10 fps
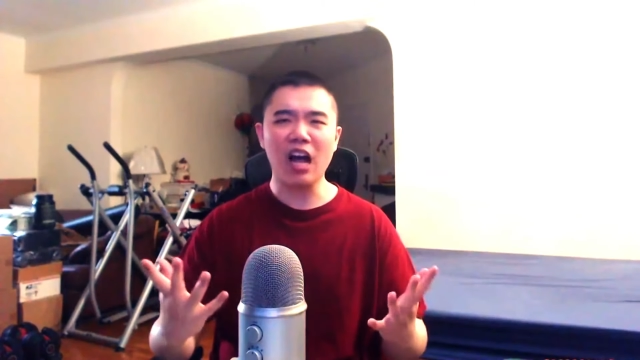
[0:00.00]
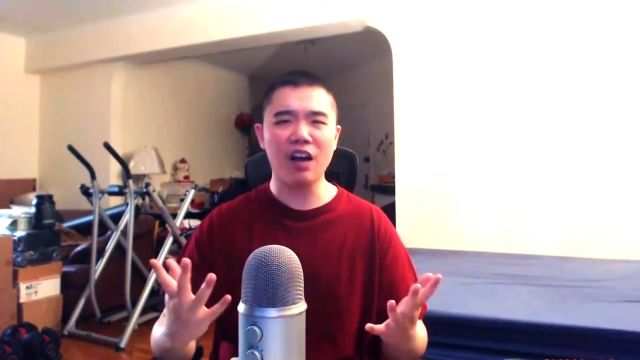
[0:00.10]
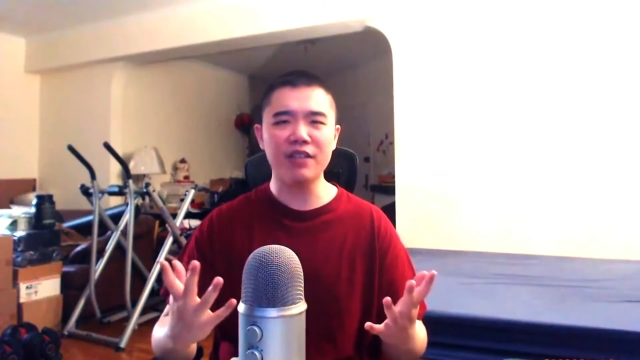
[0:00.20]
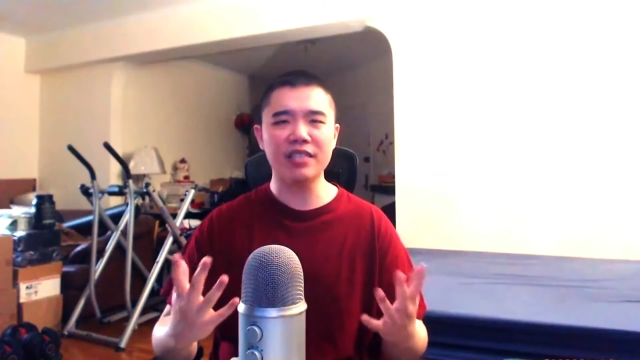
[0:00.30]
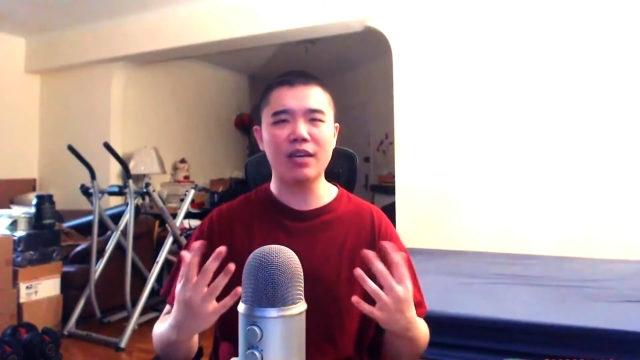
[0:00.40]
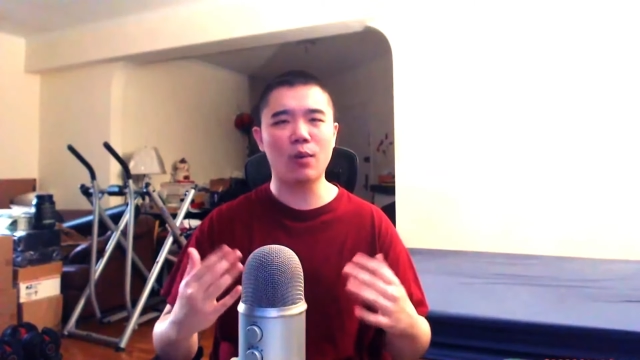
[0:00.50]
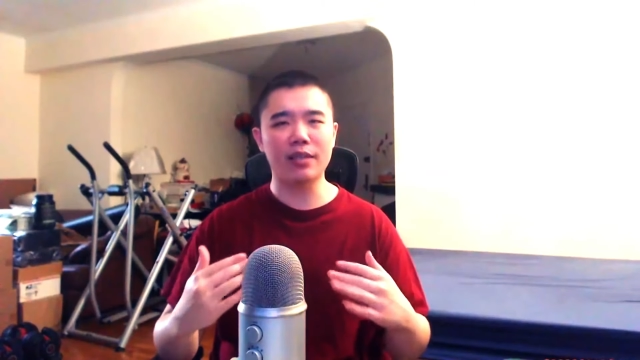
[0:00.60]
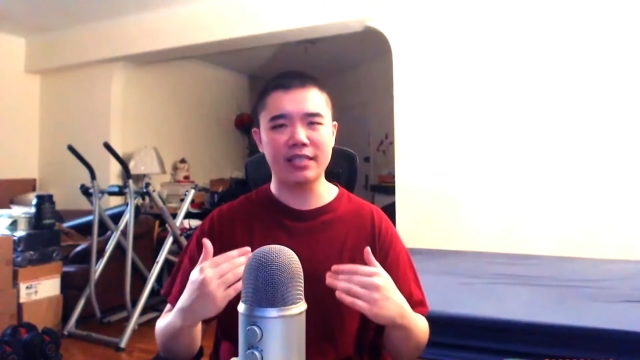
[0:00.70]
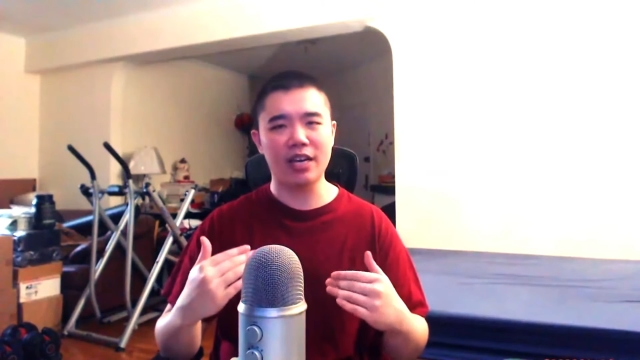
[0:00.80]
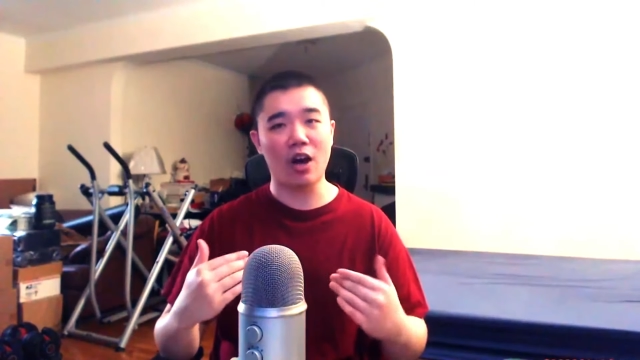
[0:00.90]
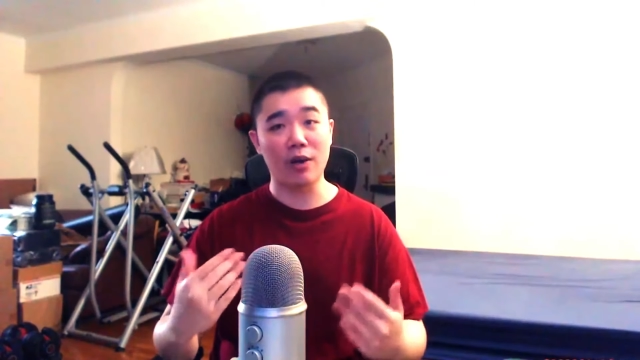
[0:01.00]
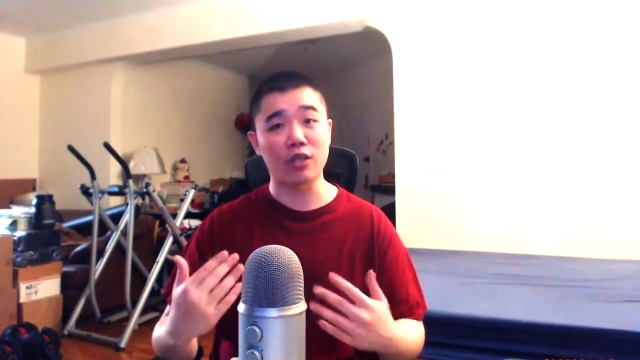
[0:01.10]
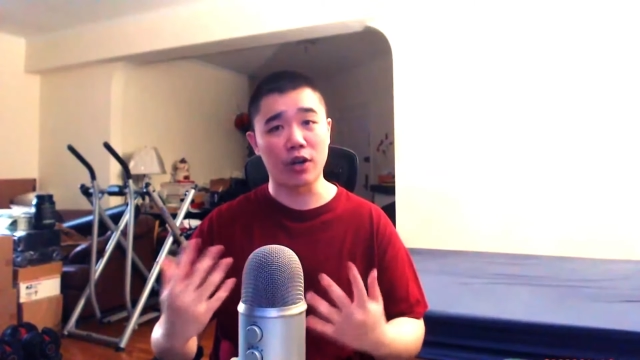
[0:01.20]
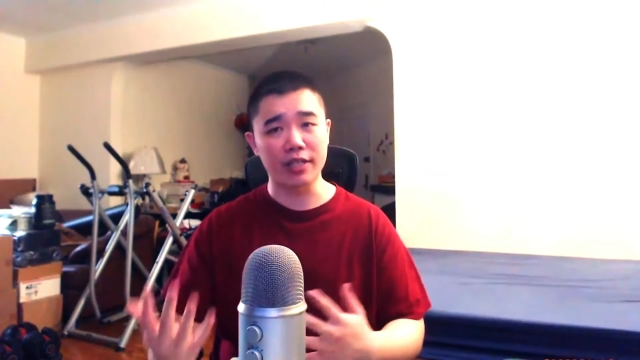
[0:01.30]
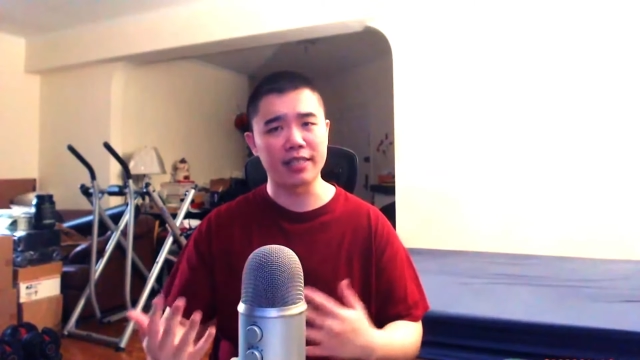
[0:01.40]
obviously, I want to see
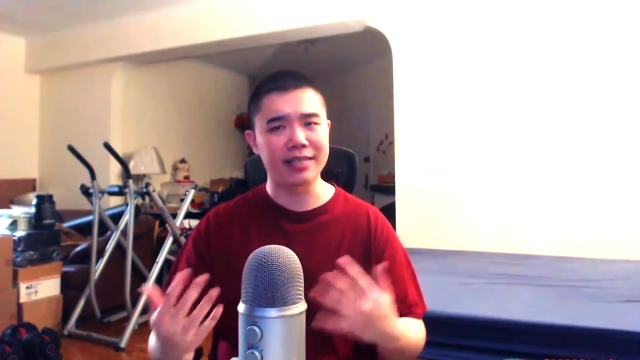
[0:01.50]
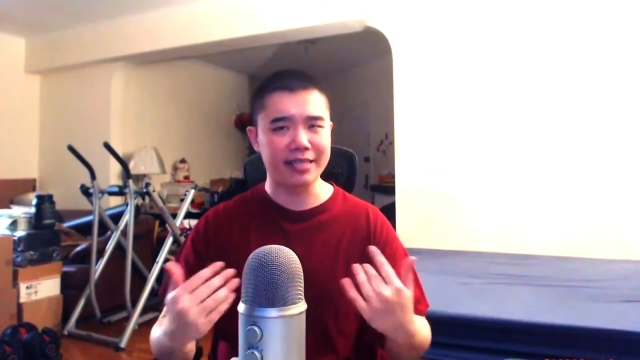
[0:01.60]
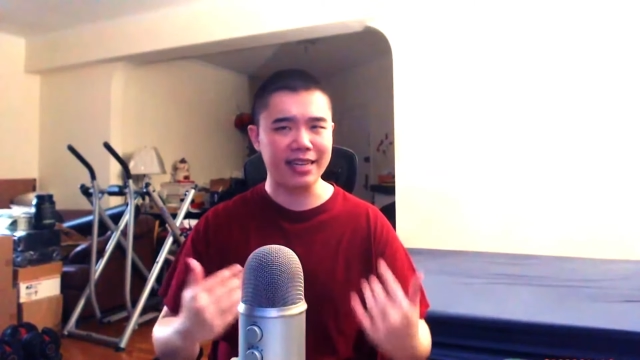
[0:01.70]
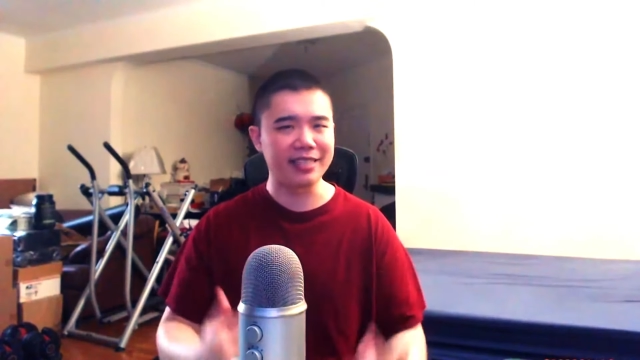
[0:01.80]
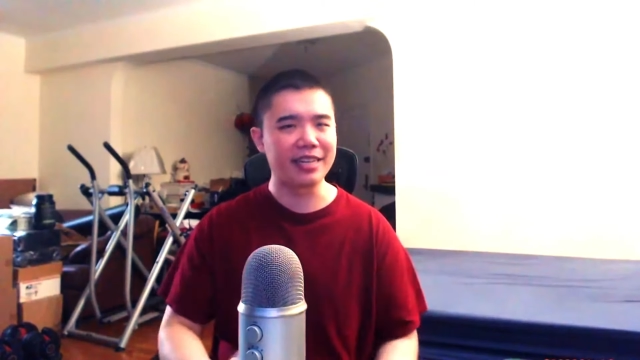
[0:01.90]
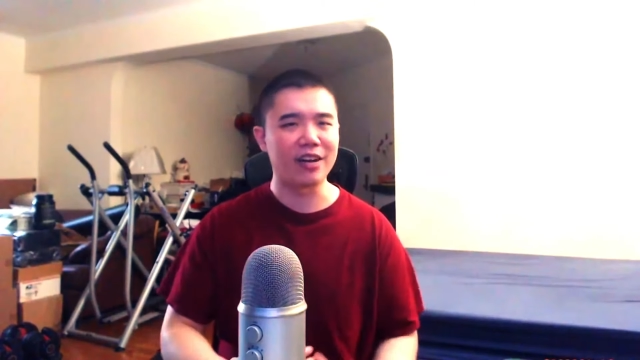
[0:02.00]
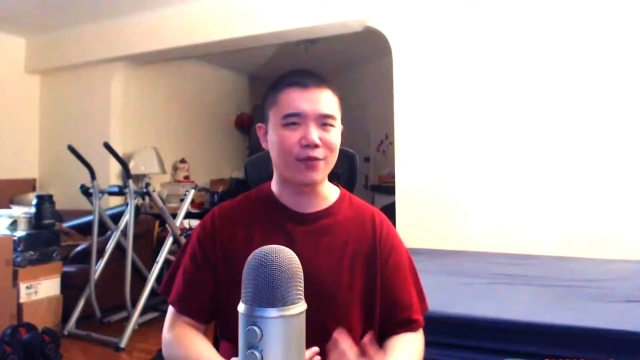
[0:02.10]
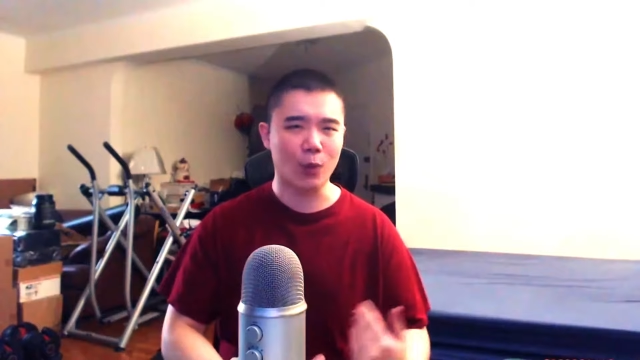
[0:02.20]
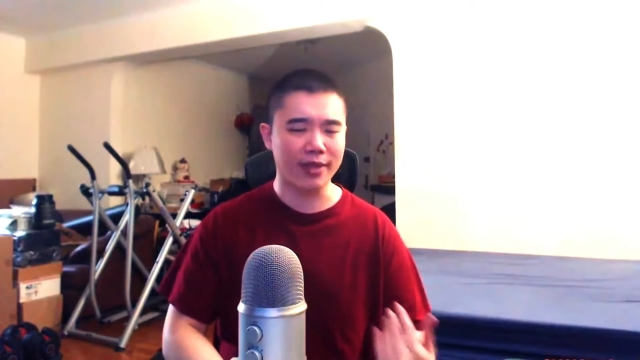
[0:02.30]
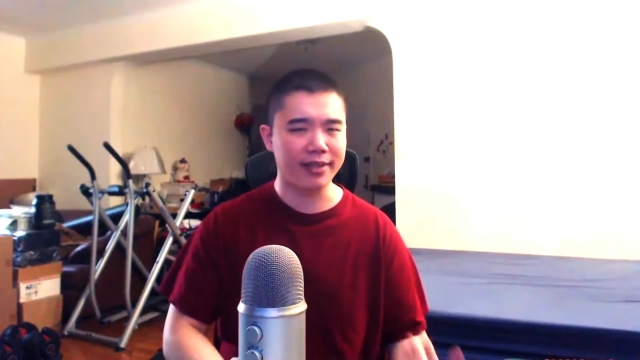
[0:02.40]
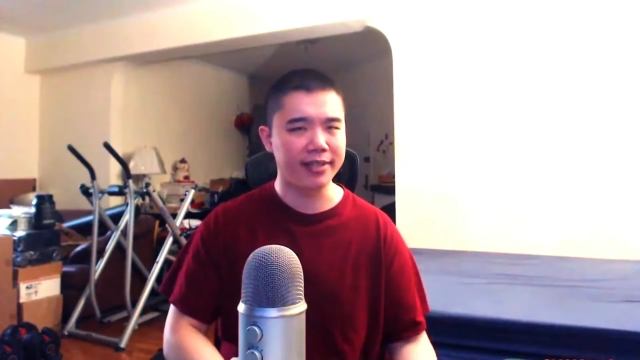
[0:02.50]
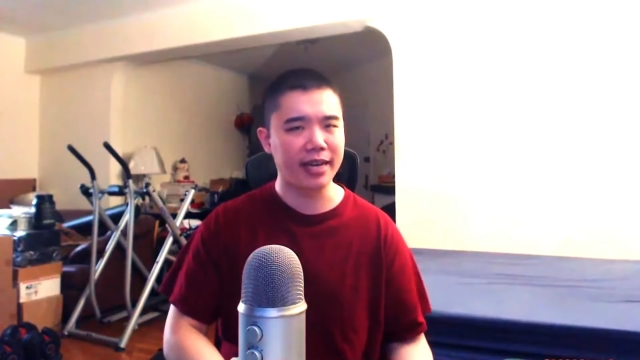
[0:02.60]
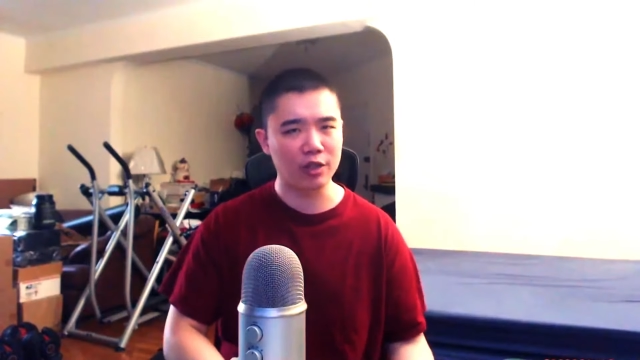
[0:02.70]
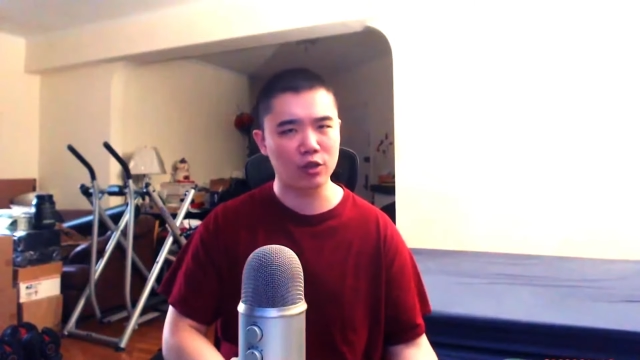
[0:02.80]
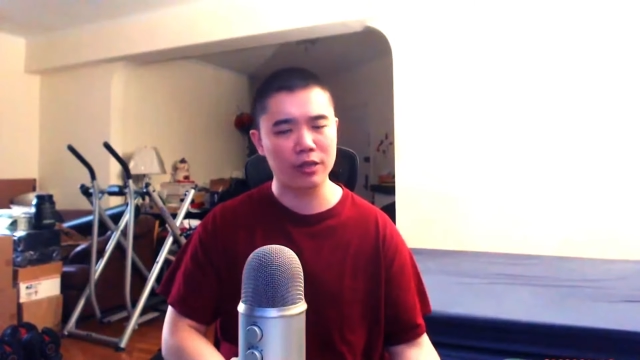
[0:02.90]
House Harkonnen get taken down for what they did
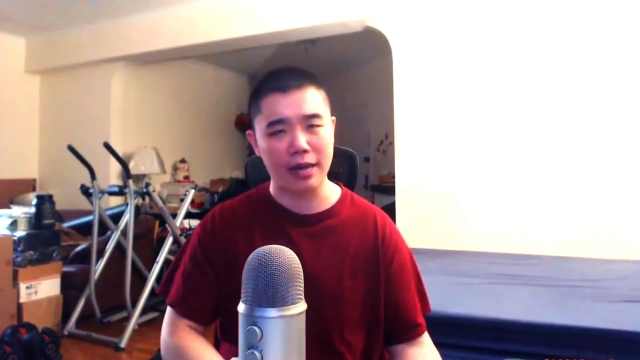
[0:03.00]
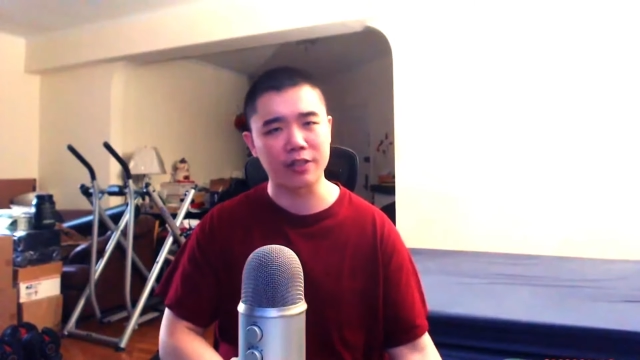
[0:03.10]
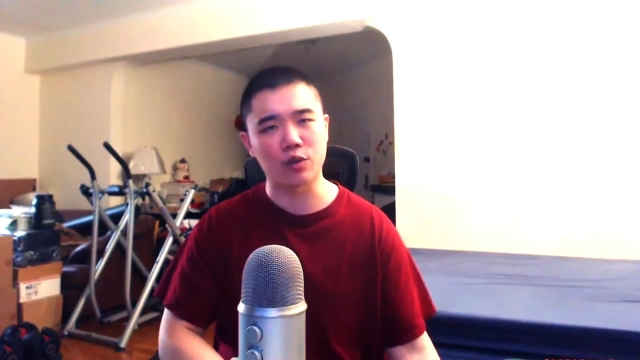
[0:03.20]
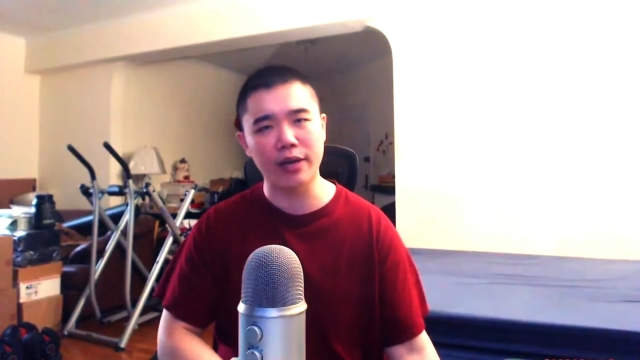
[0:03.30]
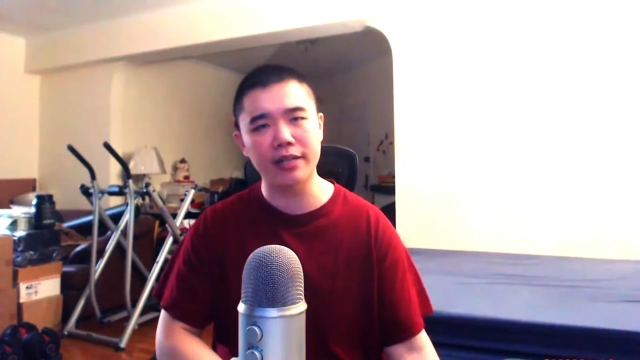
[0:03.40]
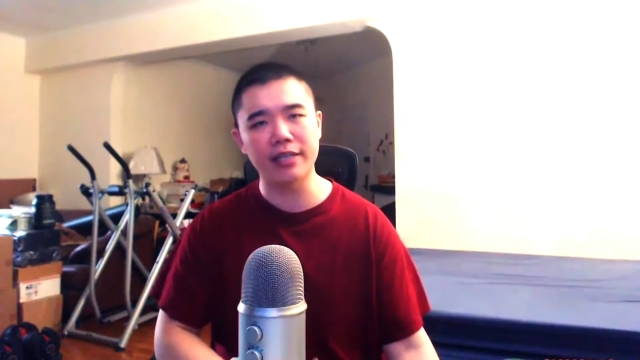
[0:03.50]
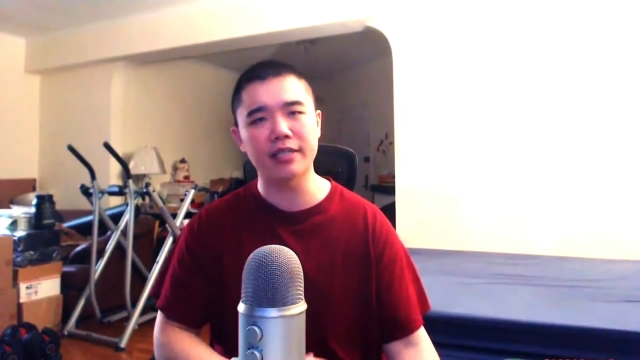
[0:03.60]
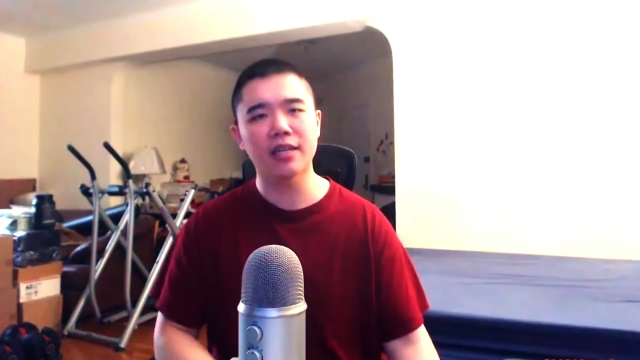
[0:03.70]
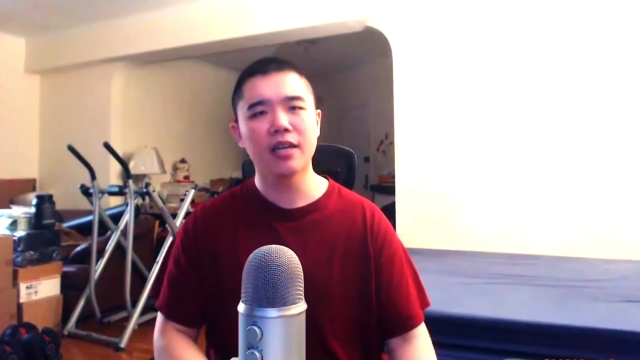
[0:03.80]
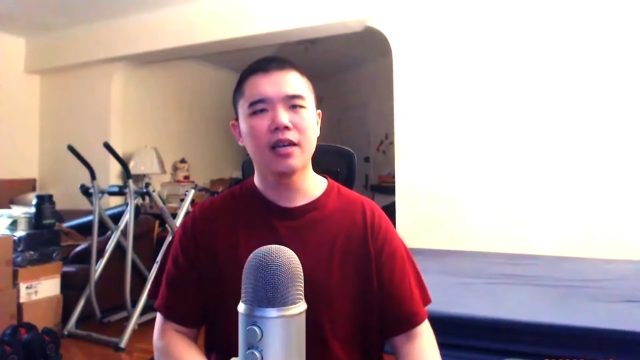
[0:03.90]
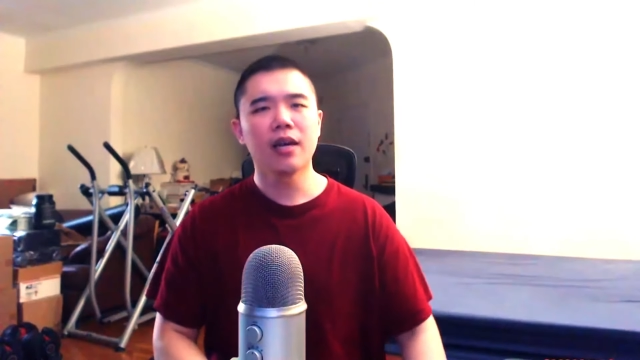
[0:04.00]
to House Atreides,